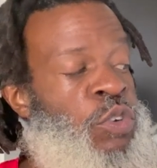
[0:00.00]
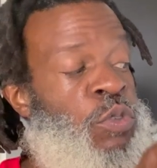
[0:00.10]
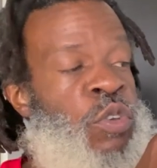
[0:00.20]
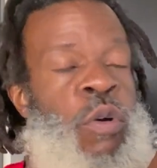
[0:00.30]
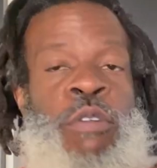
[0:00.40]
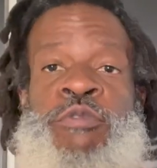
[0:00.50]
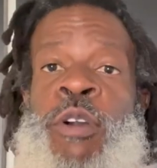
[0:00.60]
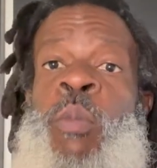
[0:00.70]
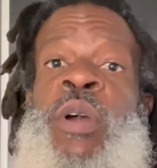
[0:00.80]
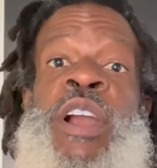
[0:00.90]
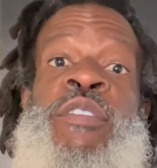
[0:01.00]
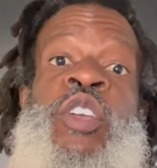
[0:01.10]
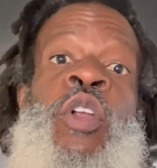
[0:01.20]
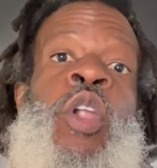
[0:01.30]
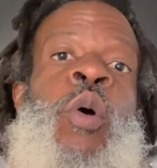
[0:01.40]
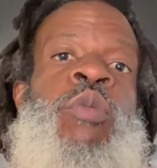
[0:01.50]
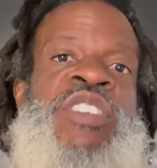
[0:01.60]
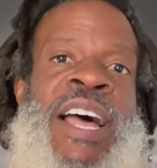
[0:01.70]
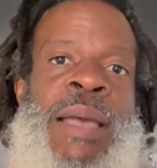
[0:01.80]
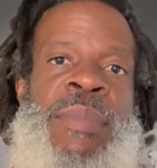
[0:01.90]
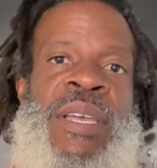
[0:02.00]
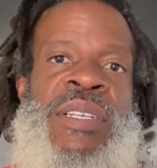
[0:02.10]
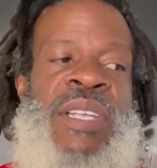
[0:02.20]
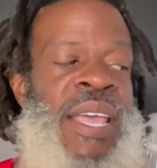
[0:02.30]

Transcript: You're going from whatever your local time is